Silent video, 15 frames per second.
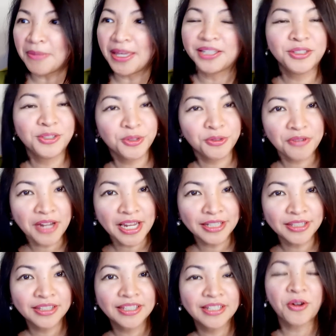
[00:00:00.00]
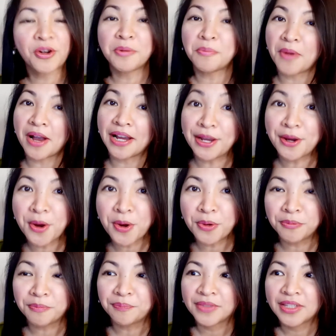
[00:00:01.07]
better to rent or buy a
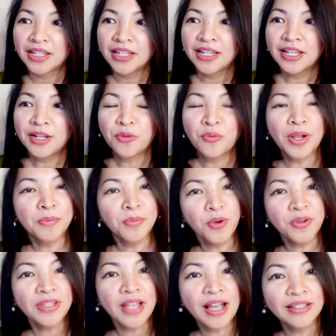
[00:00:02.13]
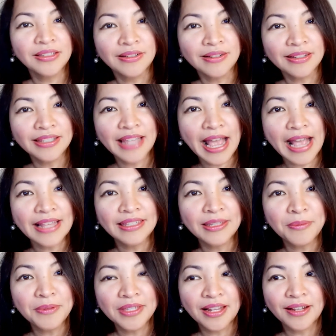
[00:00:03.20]
home? Well, most adults ask
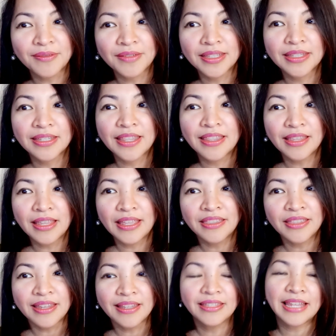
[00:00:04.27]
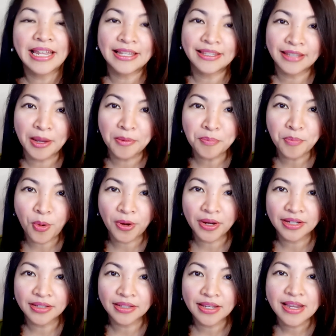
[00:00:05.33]
themselves this at some
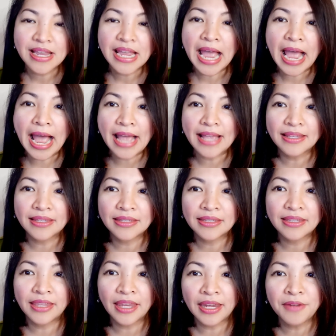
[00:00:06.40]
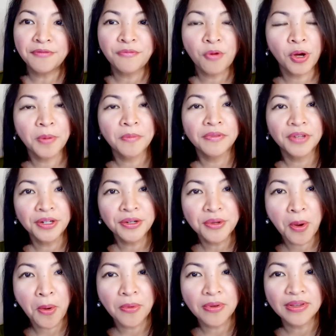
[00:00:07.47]
point as they form their
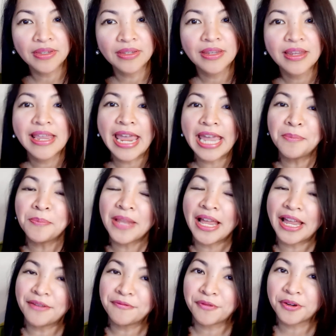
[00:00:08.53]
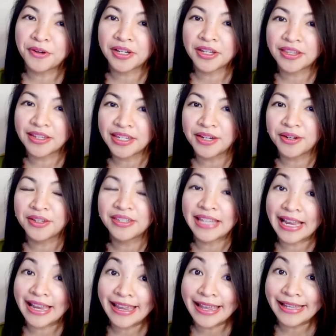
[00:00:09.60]
goals and plan for the years
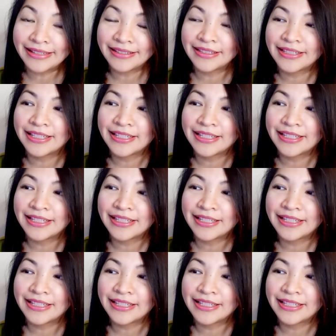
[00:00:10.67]
ahead.